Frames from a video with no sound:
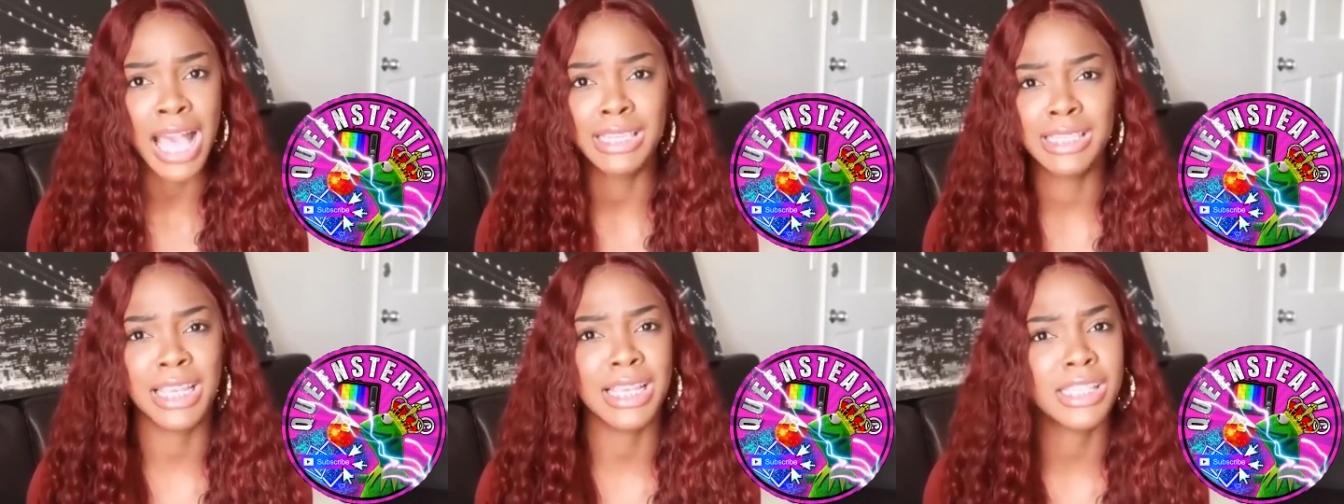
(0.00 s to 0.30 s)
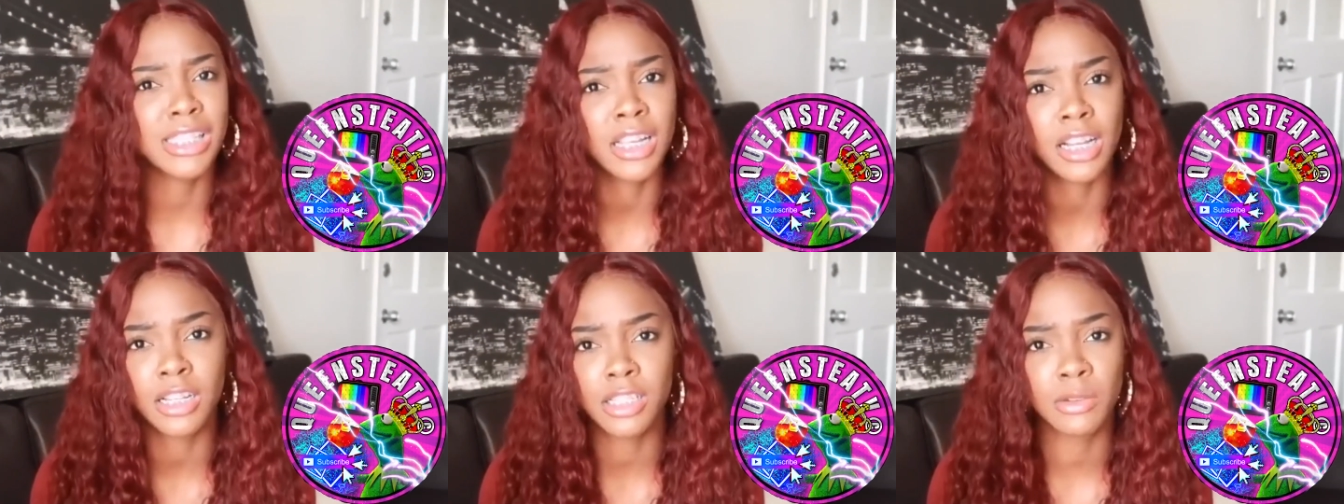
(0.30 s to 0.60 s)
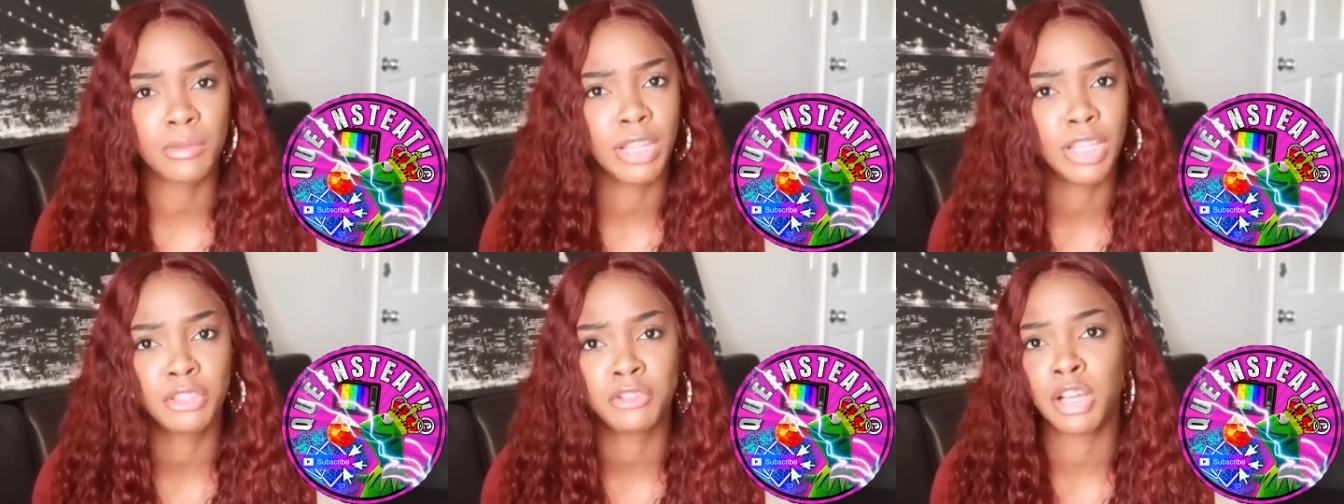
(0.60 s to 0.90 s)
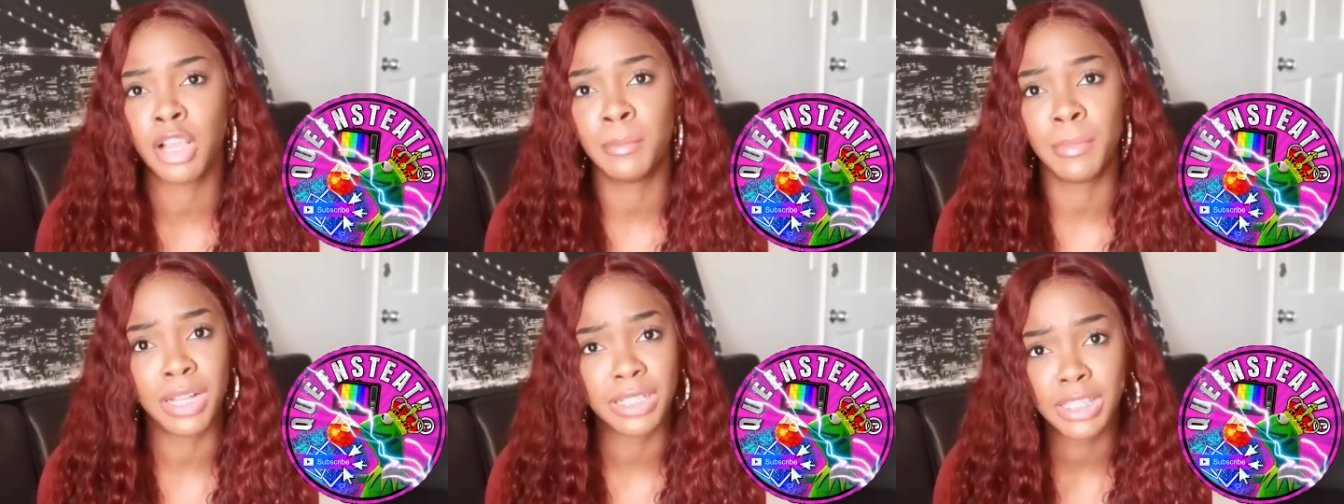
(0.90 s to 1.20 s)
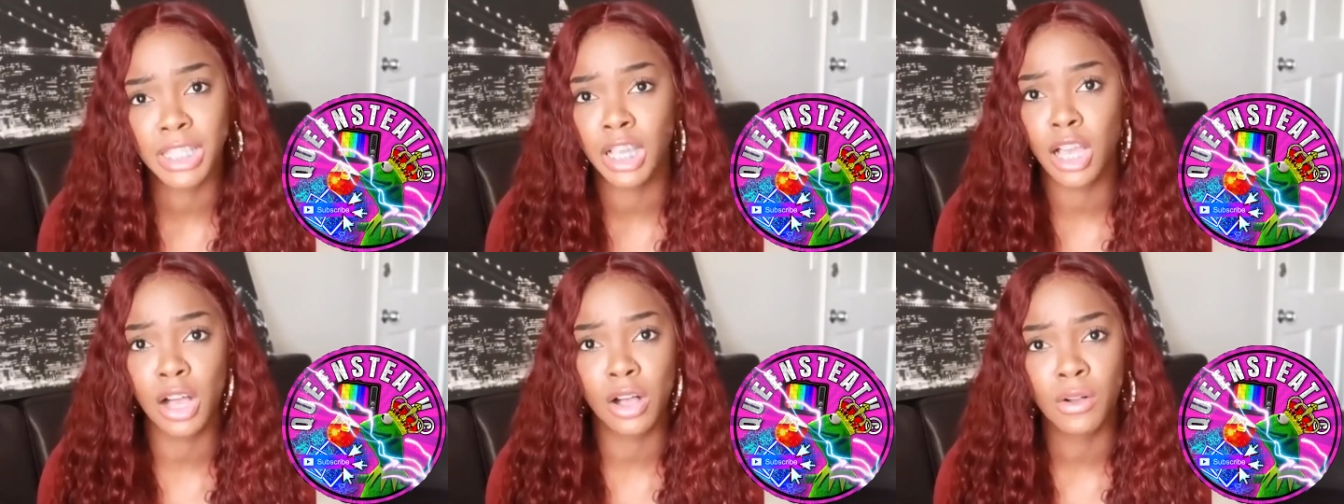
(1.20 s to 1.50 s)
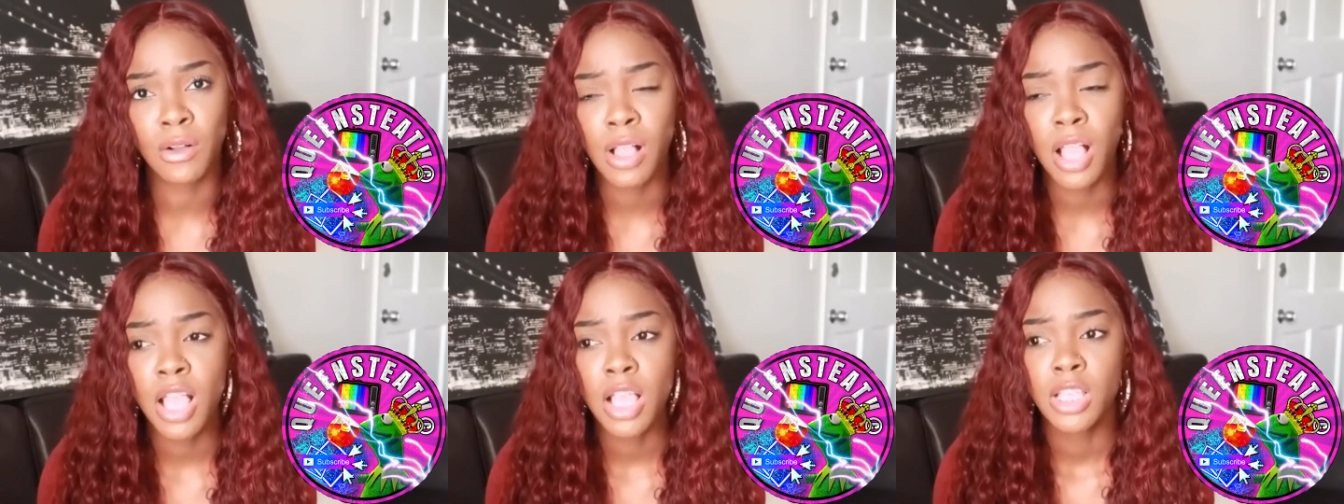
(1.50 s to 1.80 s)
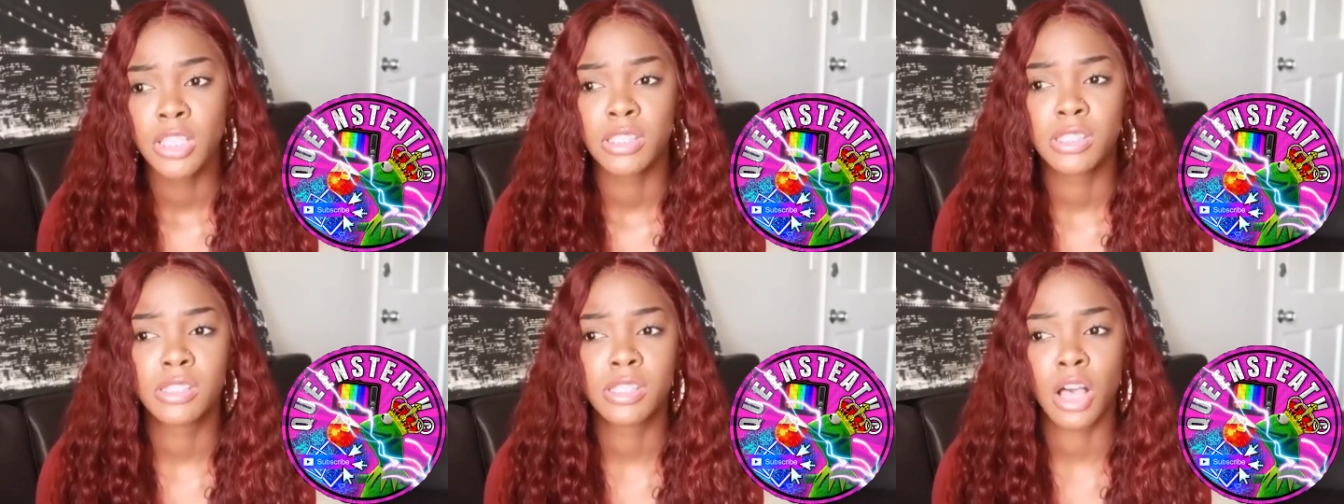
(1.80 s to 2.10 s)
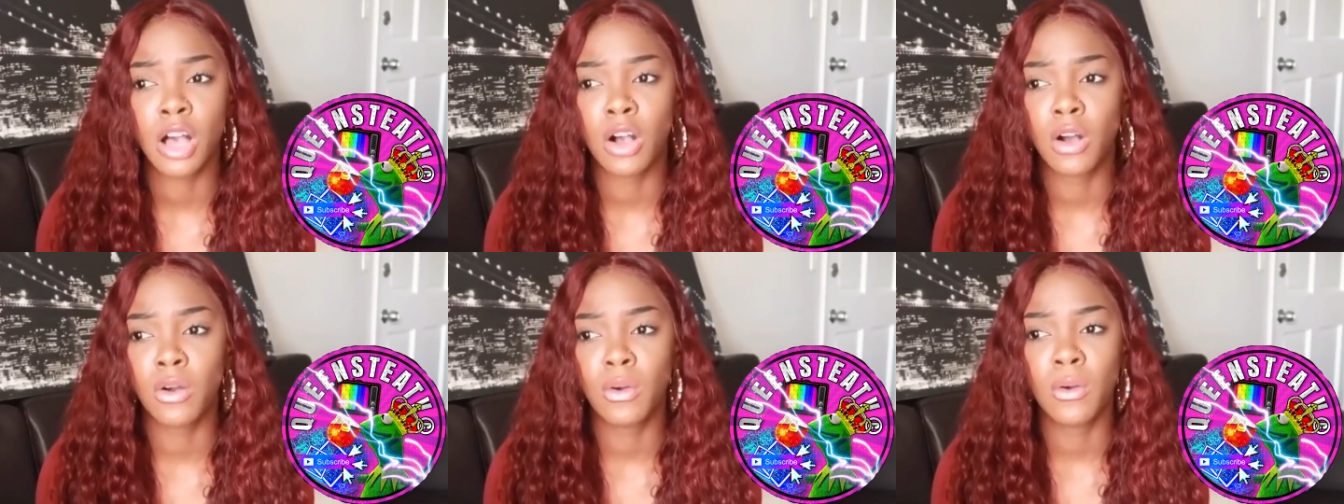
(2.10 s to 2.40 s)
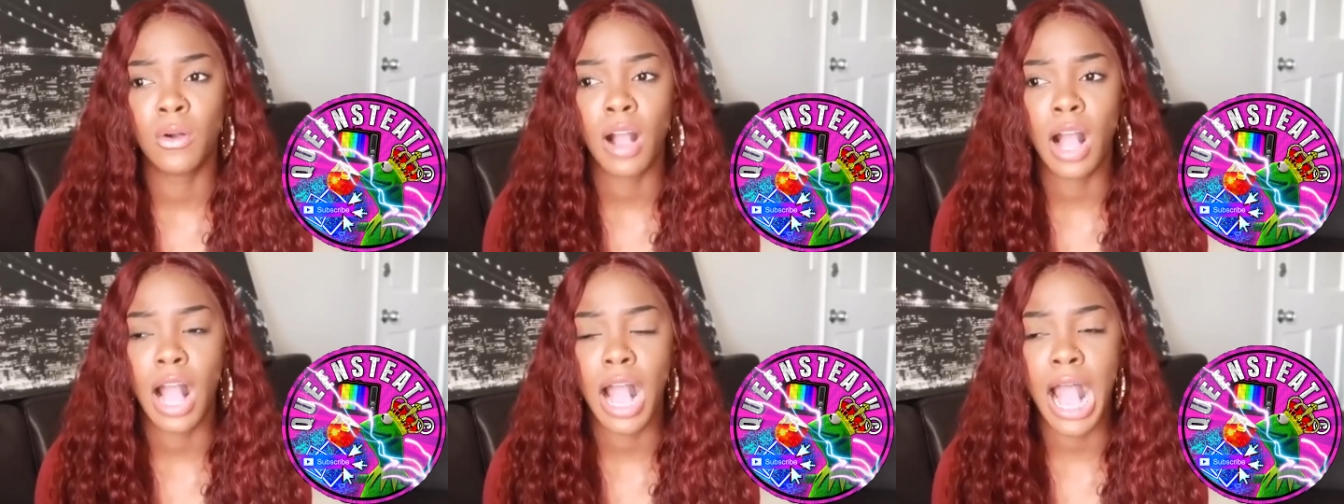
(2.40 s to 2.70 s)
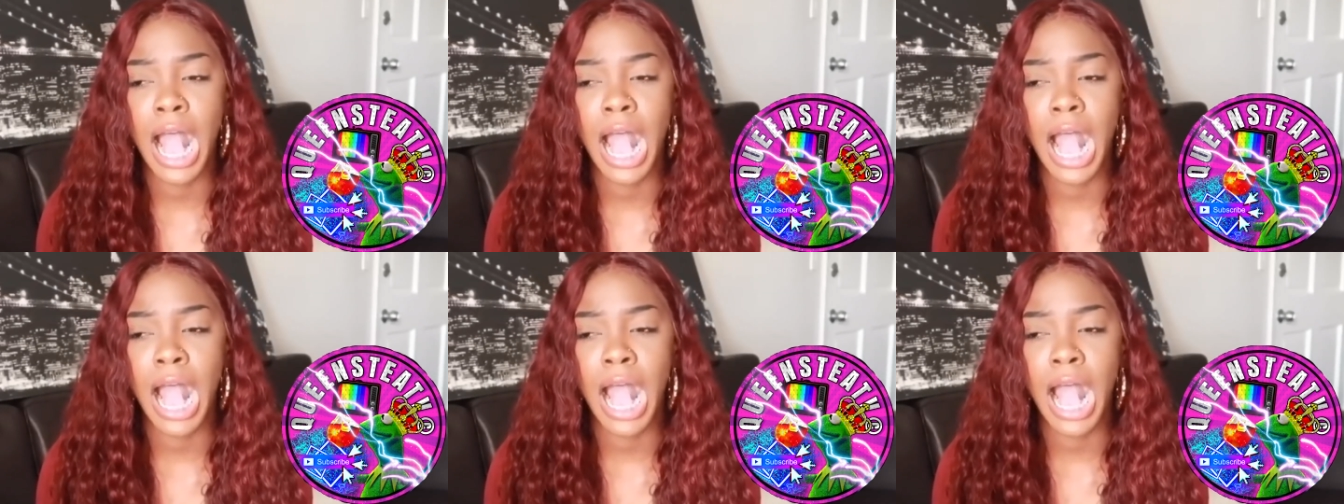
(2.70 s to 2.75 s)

I just turned 23 a month ago, so